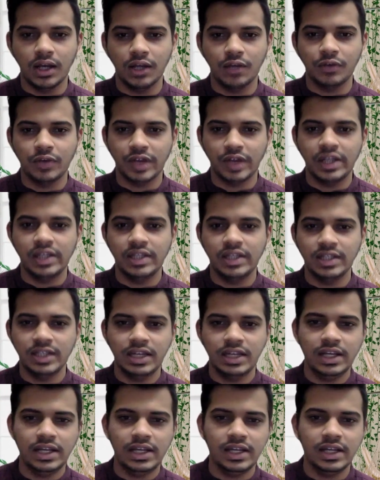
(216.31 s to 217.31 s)
you can
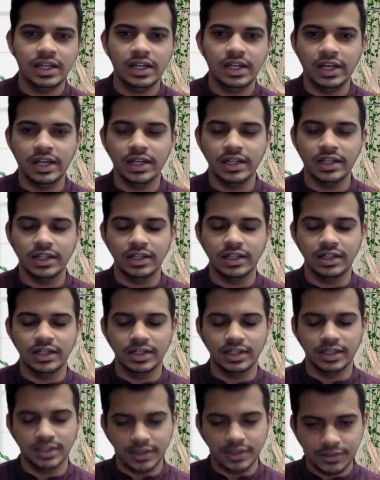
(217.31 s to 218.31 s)
easily clear
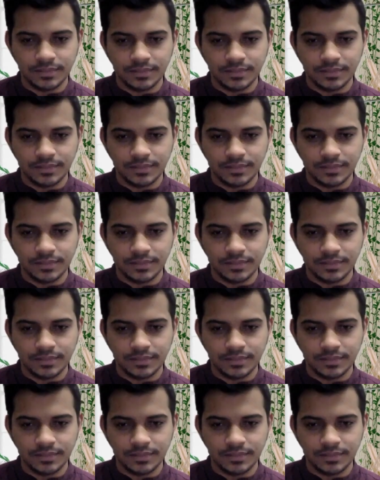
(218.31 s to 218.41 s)
the